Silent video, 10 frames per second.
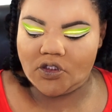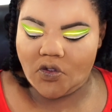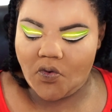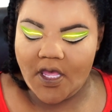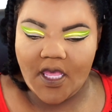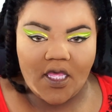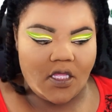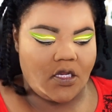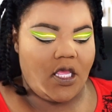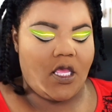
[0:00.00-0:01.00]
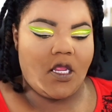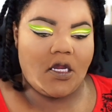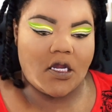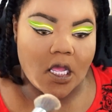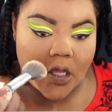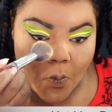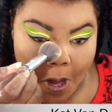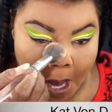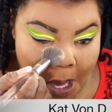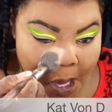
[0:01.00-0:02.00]
to go ahead and knock
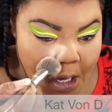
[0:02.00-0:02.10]
away